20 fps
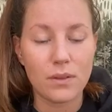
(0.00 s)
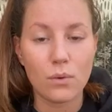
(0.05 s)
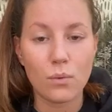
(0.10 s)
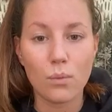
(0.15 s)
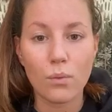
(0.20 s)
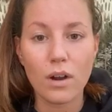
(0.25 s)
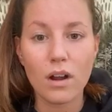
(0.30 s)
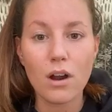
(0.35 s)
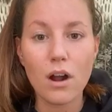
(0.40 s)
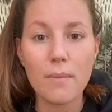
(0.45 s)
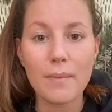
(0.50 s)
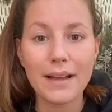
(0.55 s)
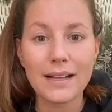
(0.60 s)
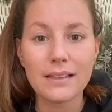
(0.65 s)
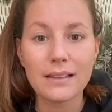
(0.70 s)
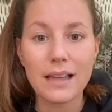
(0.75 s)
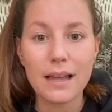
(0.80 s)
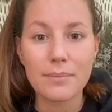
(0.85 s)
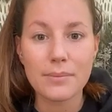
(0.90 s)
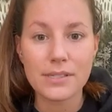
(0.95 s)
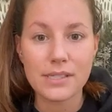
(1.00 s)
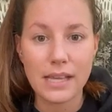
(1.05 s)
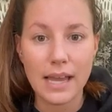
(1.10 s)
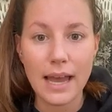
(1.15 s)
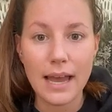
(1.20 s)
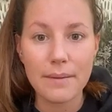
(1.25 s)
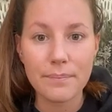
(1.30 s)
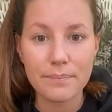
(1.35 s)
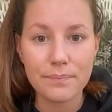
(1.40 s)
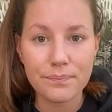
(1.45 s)
where are all my clubbers
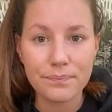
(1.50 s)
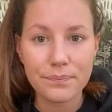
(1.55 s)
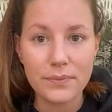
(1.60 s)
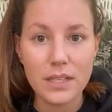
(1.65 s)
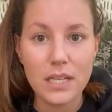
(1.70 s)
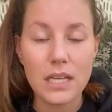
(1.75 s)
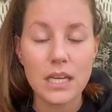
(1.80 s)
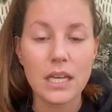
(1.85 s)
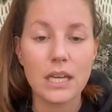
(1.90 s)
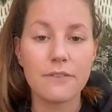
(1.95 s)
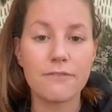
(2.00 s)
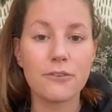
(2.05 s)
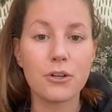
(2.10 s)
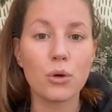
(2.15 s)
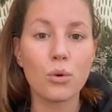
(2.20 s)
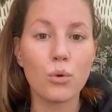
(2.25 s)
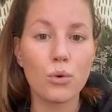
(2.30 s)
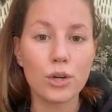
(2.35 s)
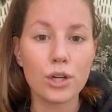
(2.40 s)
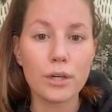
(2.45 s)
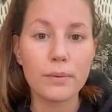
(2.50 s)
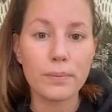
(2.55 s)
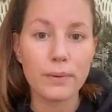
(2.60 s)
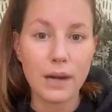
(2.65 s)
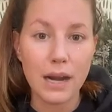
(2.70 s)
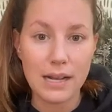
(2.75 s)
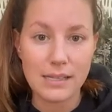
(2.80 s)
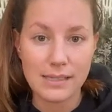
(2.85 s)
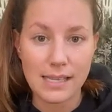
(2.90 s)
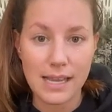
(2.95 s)
at? If your order
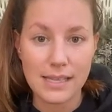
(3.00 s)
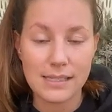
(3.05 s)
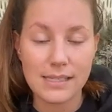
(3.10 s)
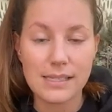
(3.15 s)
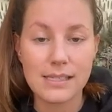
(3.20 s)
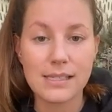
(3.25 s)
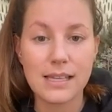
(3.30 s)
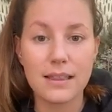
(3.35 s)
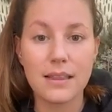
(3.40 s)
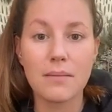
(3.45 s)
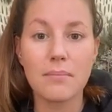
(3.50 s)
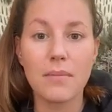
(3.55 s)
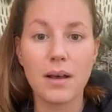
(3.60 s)
processes in